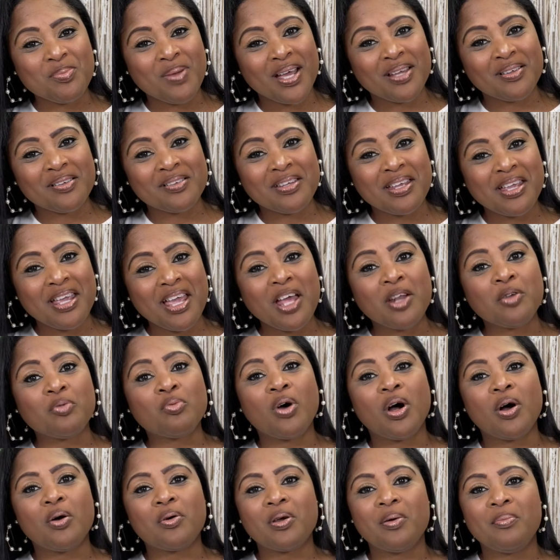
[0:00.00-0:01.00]
Melanie, and
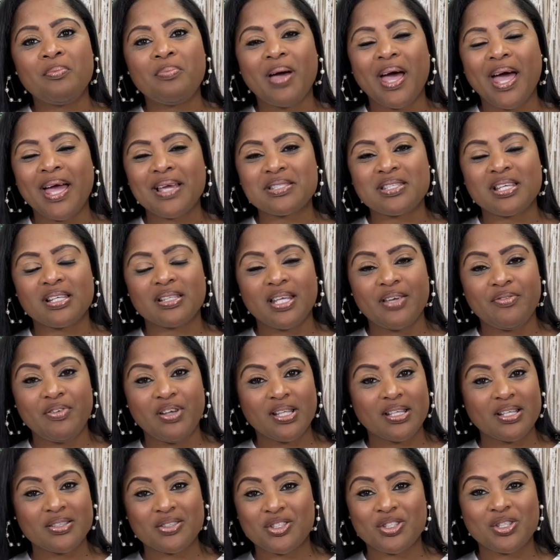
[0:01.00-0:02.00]
welcome back to
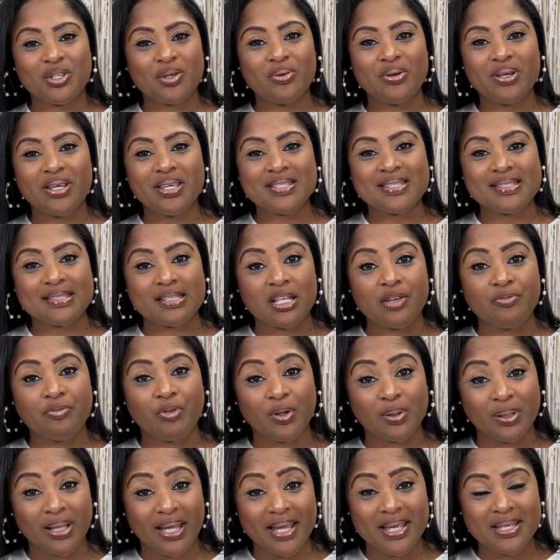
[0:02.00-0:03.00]
Living Luxuriously
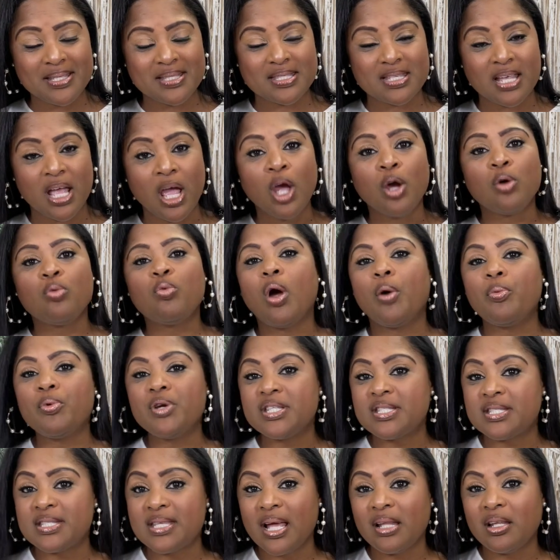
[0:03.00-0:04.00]
for Less, where
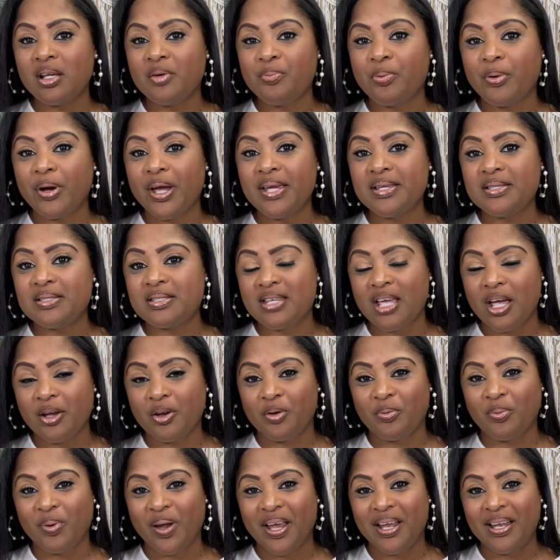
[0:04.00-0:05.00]
we celebrate,
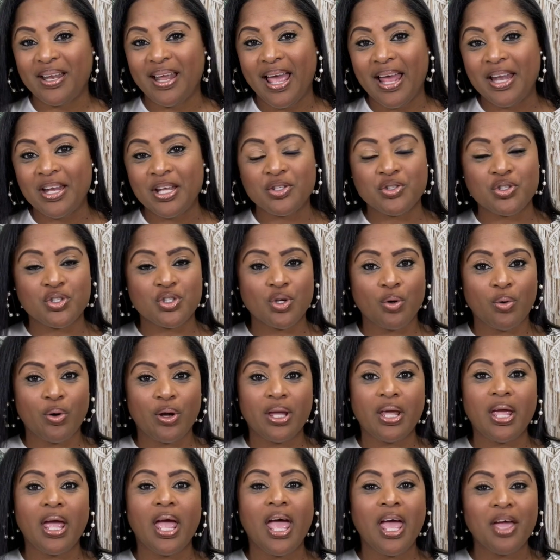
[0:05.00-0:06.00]
decorate, and
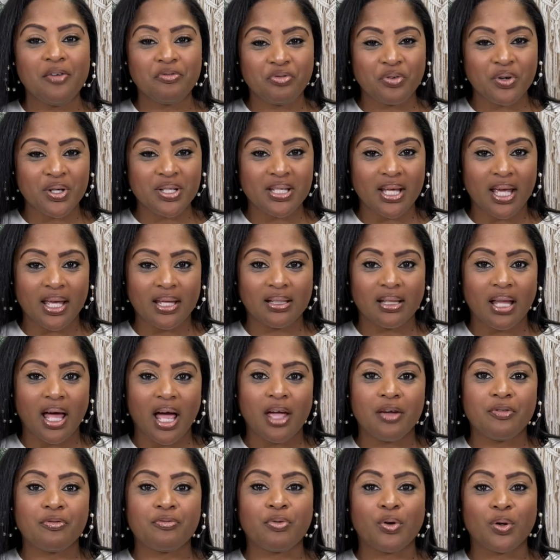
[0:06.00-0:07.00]
enjoy everyday
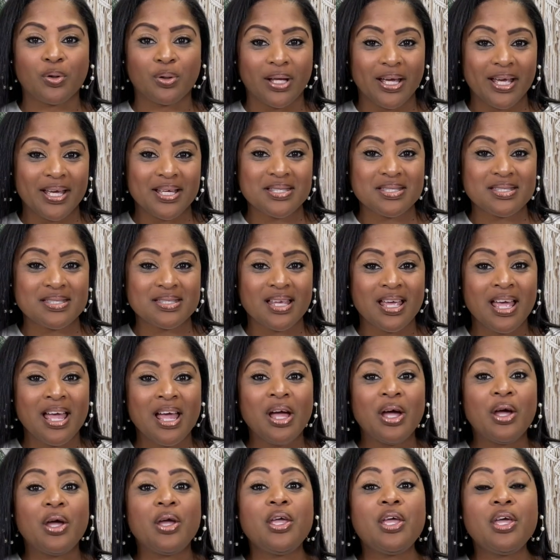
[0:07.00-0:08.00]
life for less.
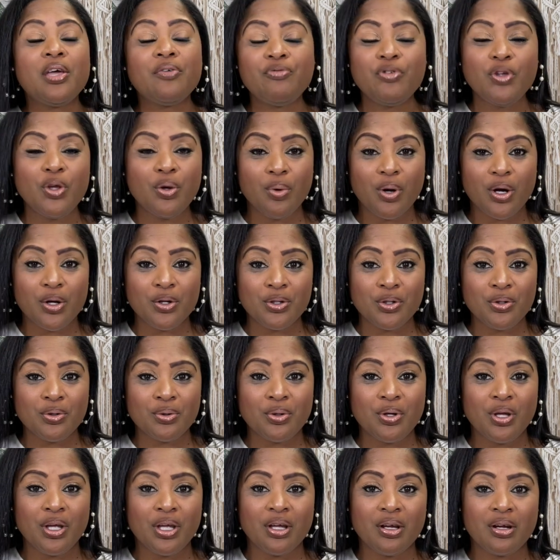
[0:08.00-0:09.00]
If you are
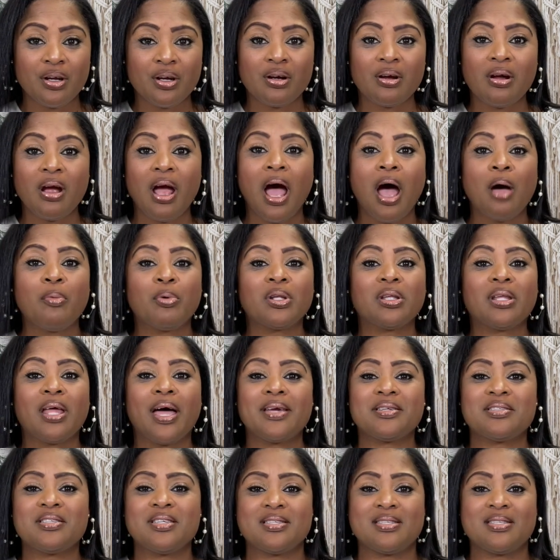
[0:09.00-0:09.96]
new here, I would like to